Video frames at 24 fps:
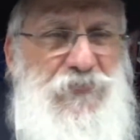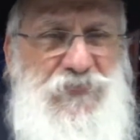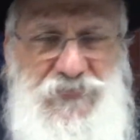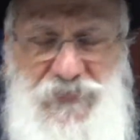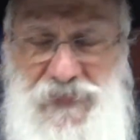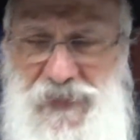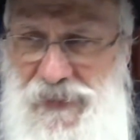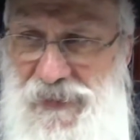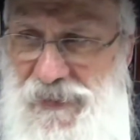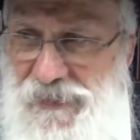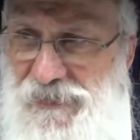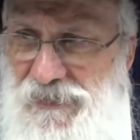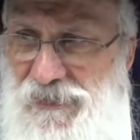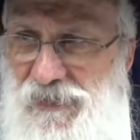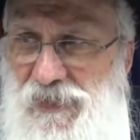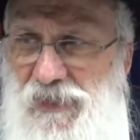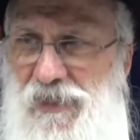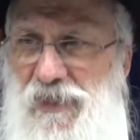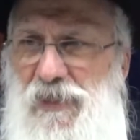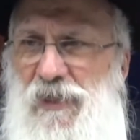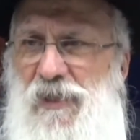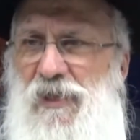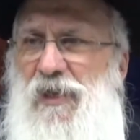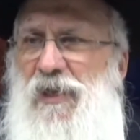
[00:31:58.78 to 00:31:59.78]
say,
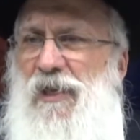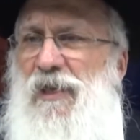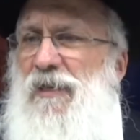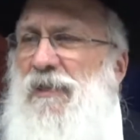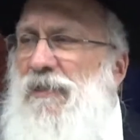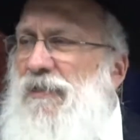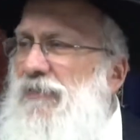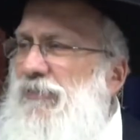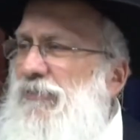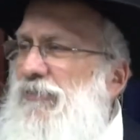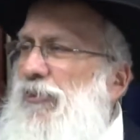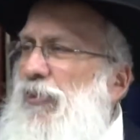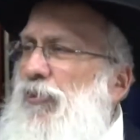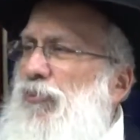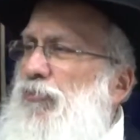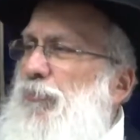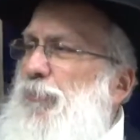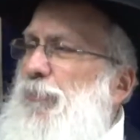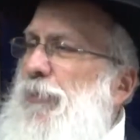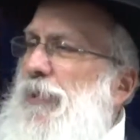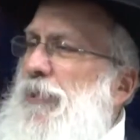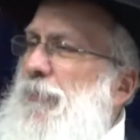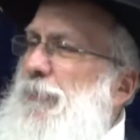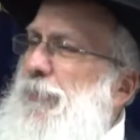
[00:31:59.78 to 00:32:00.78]
oh, those
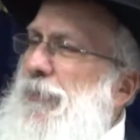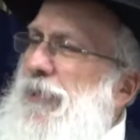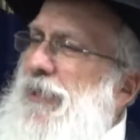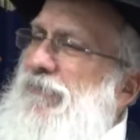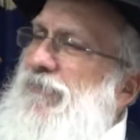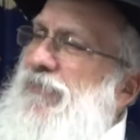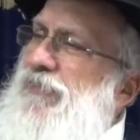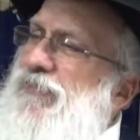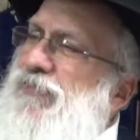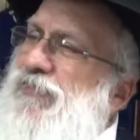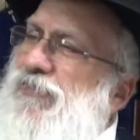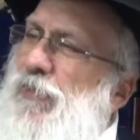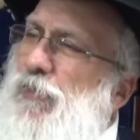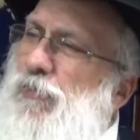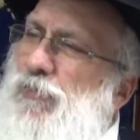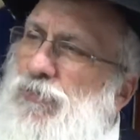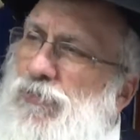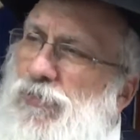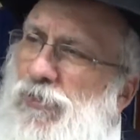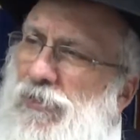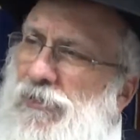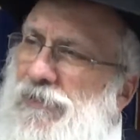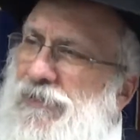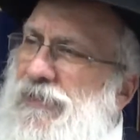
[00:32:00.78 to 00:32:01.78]
people have it so
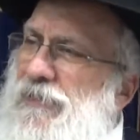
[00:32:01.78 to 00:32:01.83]
good,